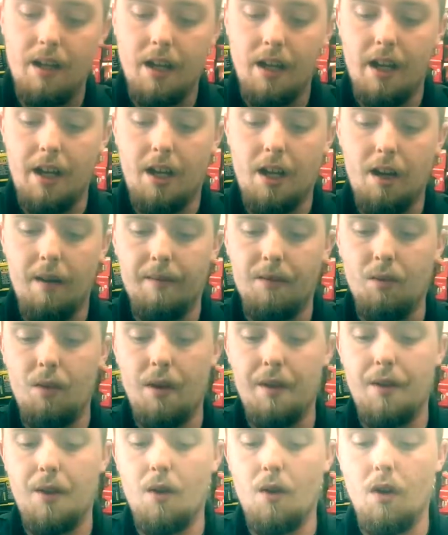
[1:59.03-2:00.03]
It comes
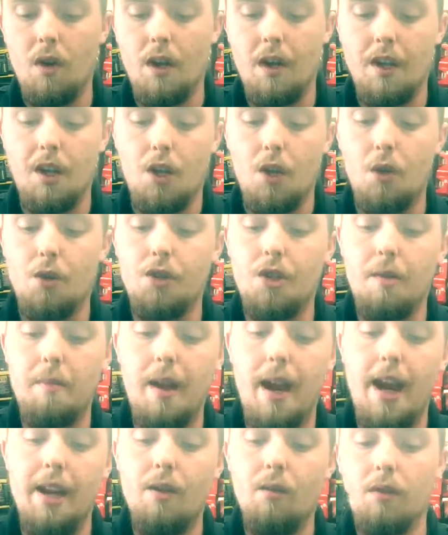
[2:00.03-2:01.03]
with your user
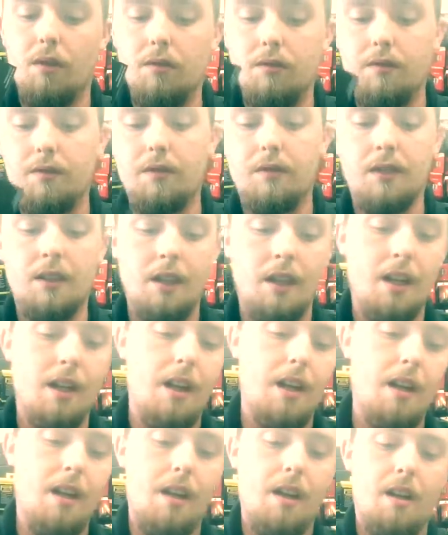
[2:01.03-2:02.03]
manual,
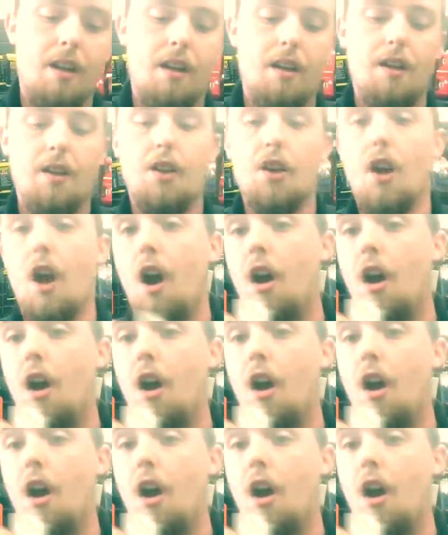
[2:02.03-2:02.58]
your